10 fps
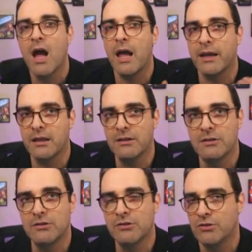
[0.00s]
I
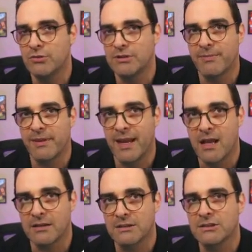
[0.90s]
can do something
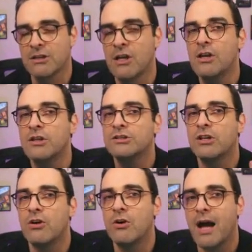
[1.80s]
else.
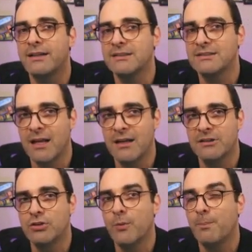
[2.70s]
So I
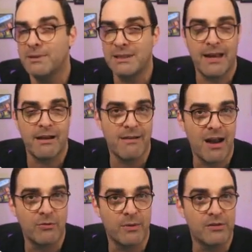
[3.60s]
decided to play
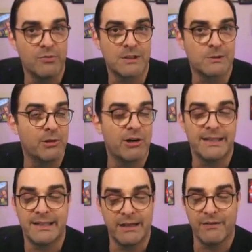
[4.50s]
around with to explore. I
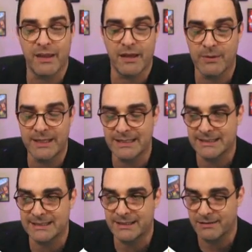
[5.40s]
didn't even think it would
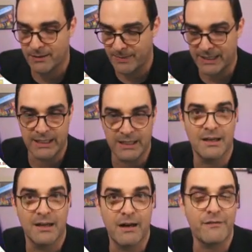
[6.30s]
necessarily be
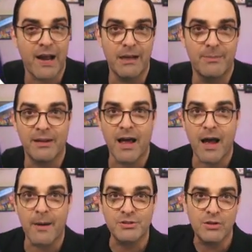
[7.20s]
a viable
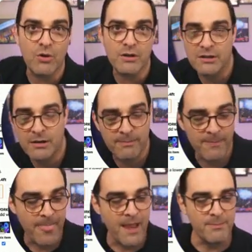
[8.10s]
option long term,
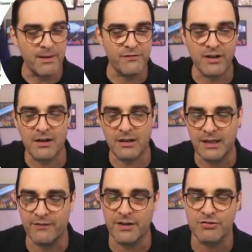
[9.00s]
but I figured I'll
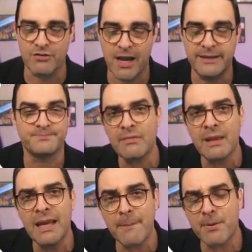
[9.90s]
give it a try.
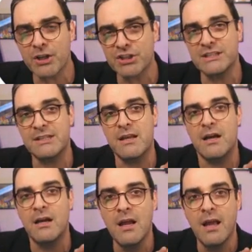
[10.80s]
And I purchased
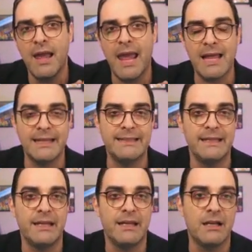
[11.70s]
the
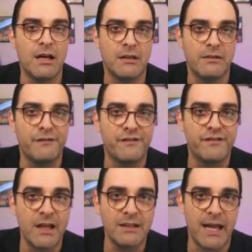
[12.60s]
LED colored
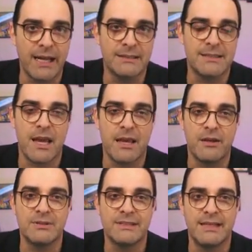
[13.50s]
floodlights that
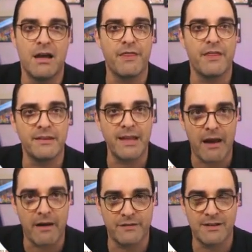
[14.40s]
you see on the
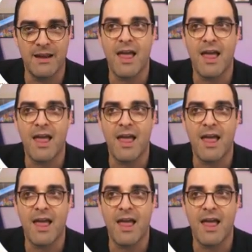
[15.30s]
left.